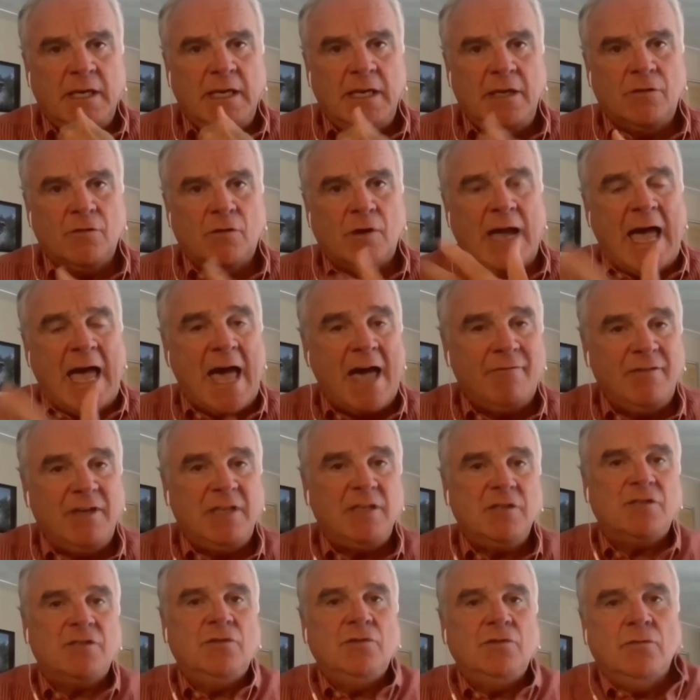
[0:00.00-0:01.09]
either
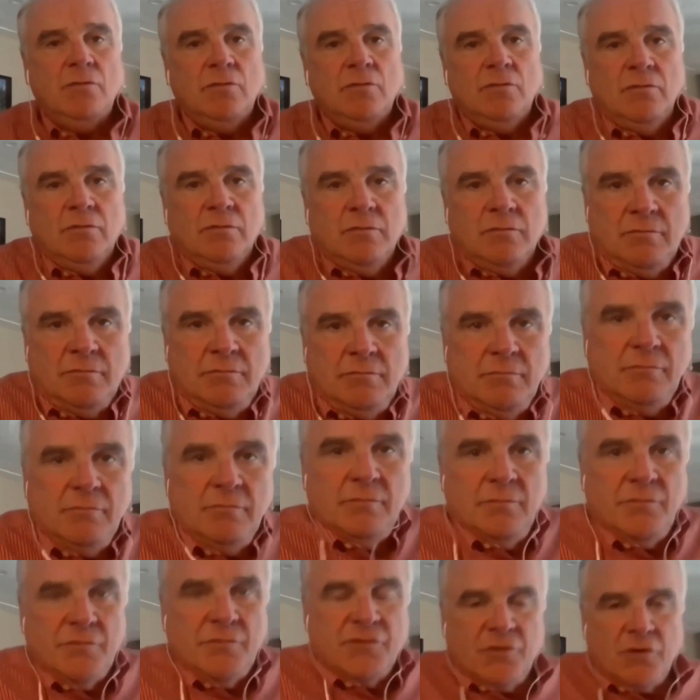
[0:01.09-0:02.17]
having to
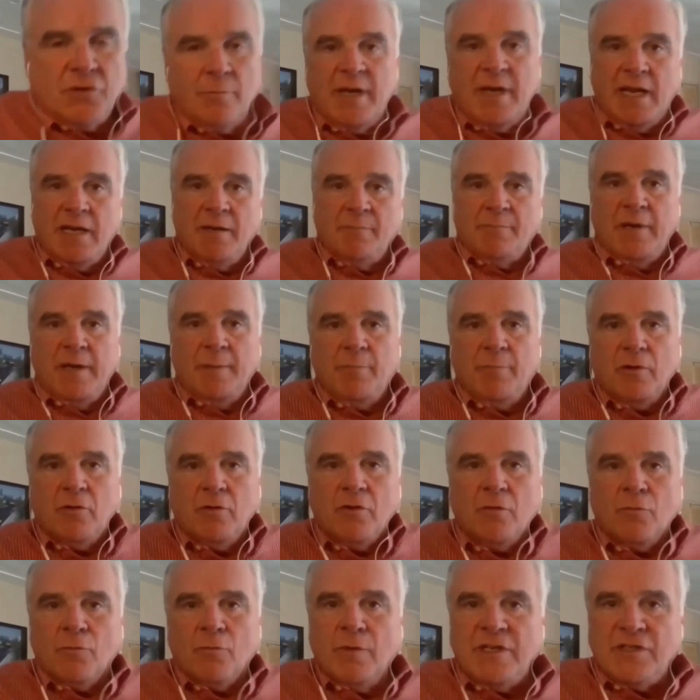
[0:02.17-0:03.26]
terminate people
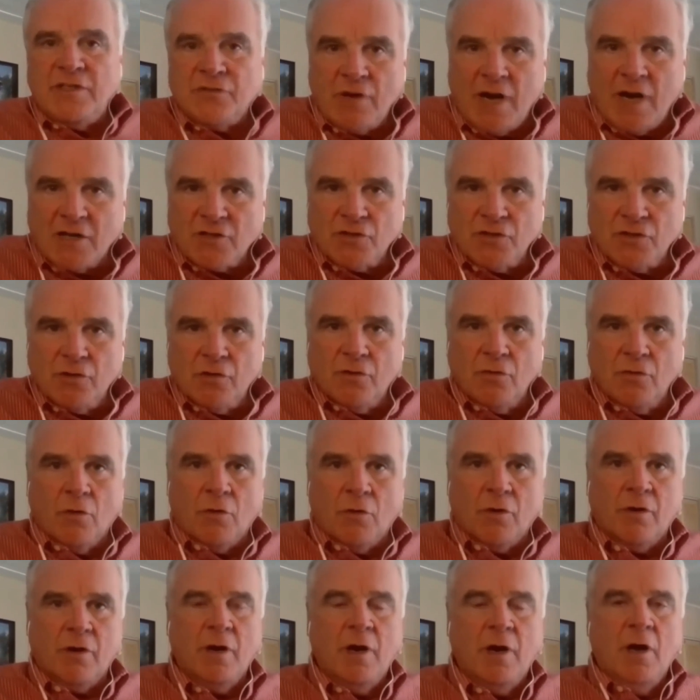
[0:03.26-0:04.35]
or
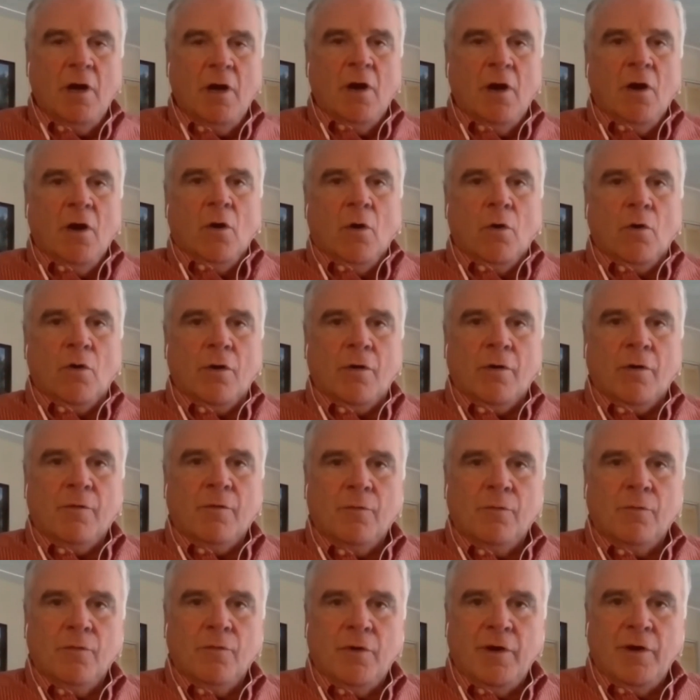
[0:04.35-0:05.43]
restructure or
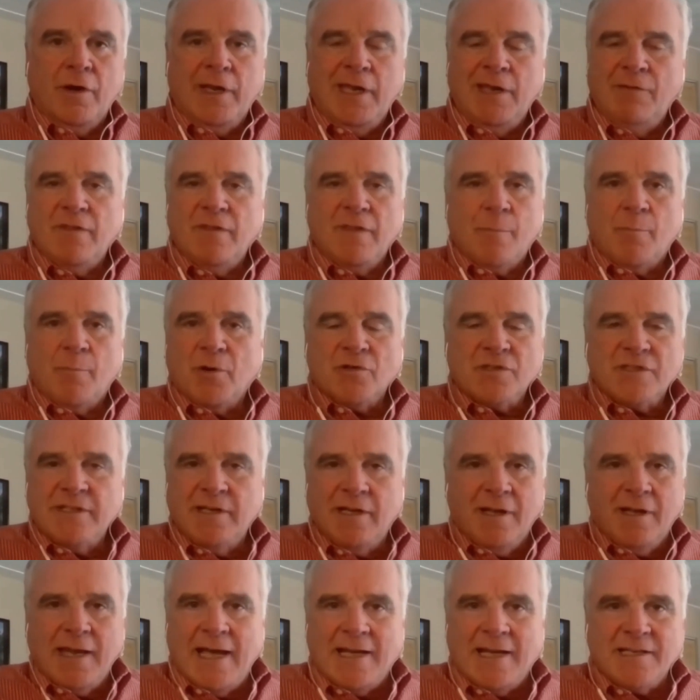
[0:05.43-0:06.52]
even the
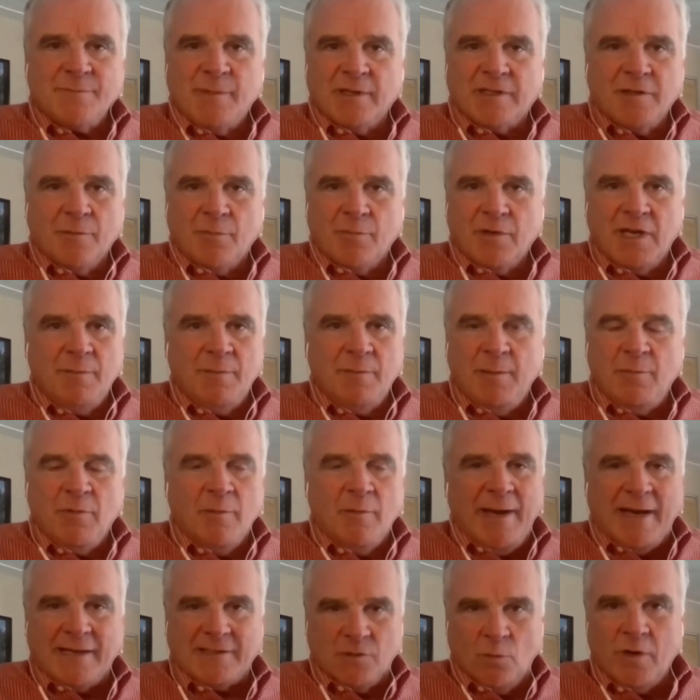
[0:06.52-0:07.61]
personnel aspect of bringing people
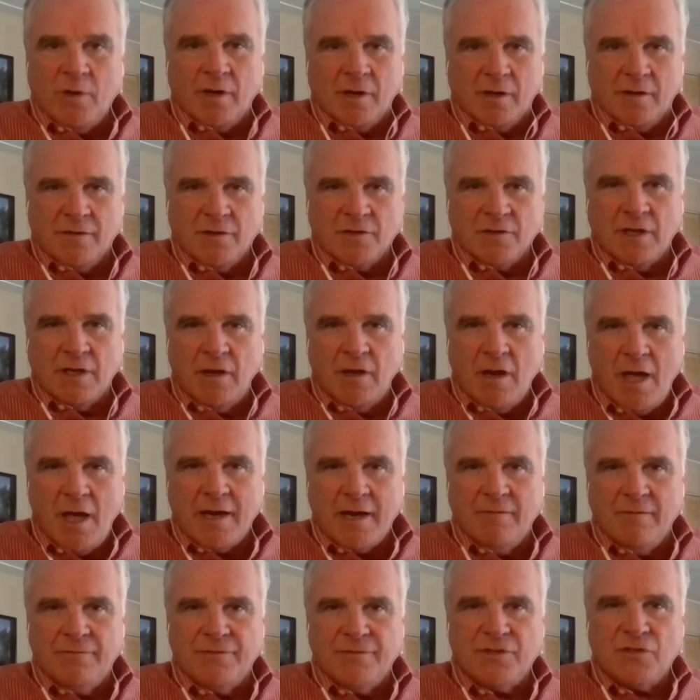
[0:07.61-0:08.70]
back to work, there's a
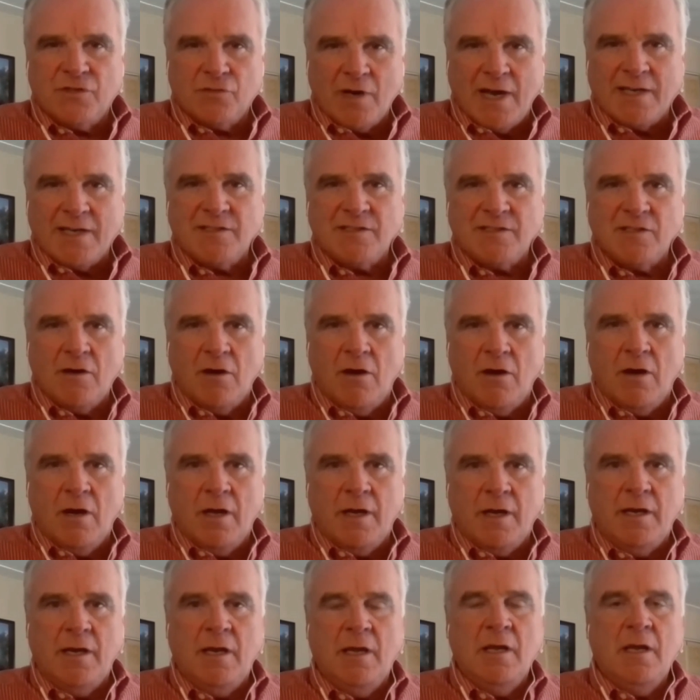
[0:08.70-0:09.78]
lot of stress
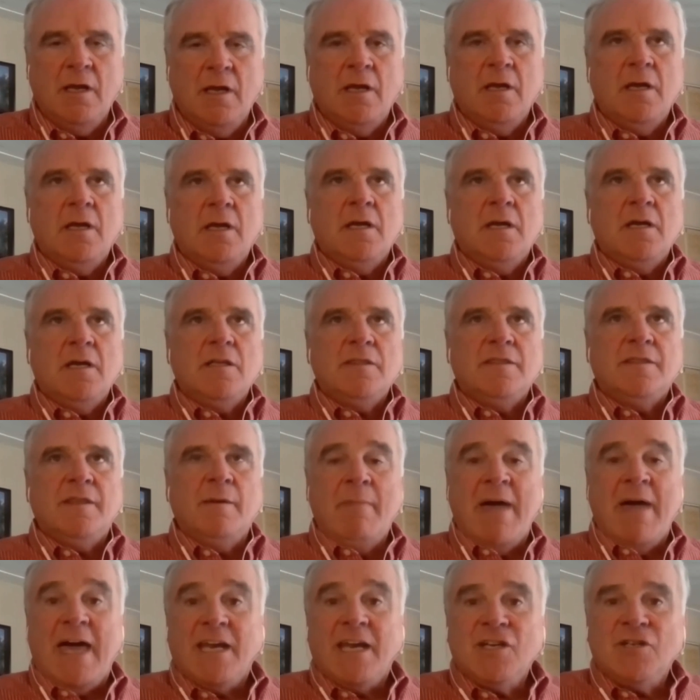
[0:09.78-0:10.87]
on the
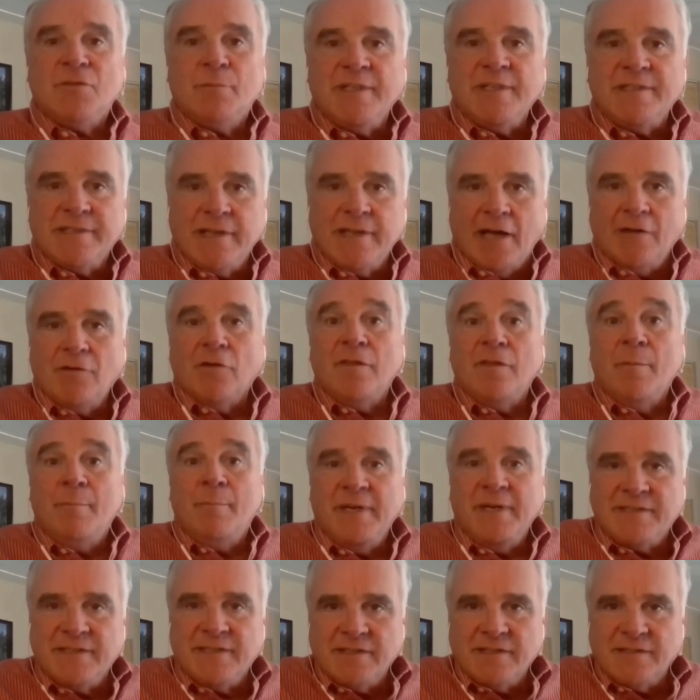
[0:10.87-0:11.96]
management side or the
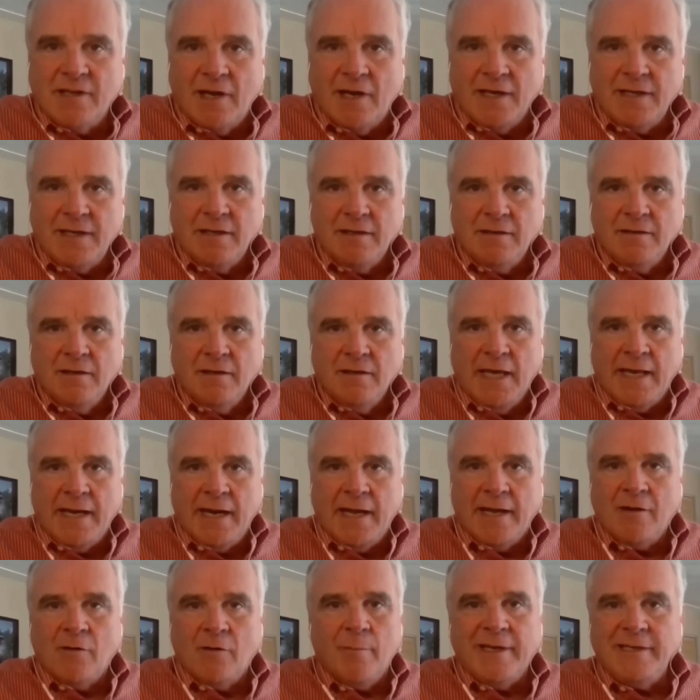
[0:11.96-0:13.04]
business side. And
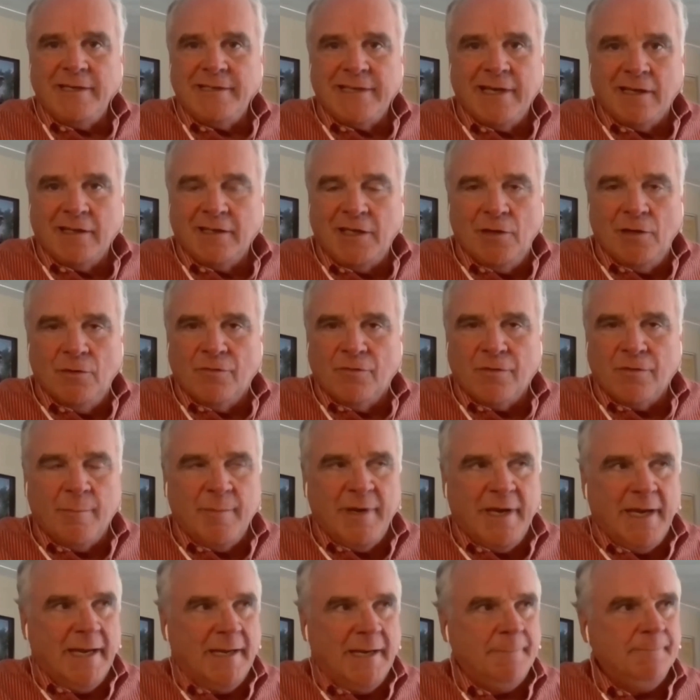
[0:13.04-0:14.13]
I don't mind telling you, from
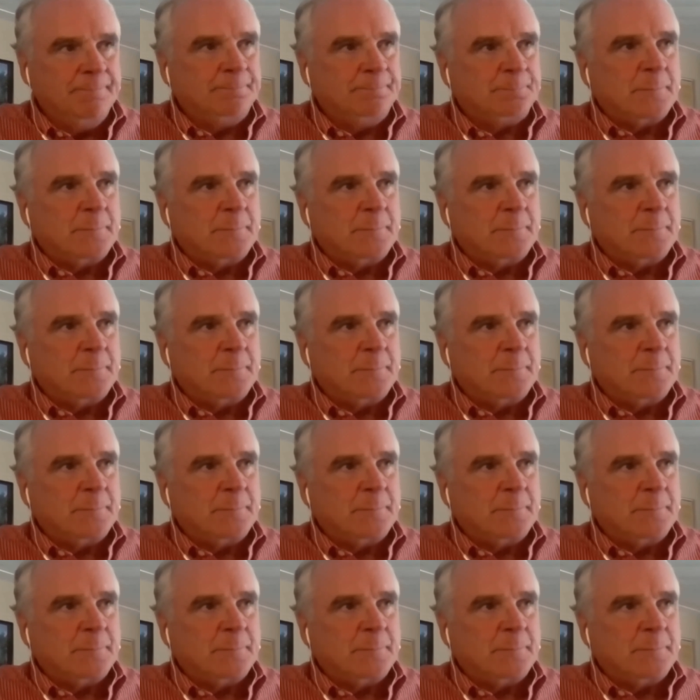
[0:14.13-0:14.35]
a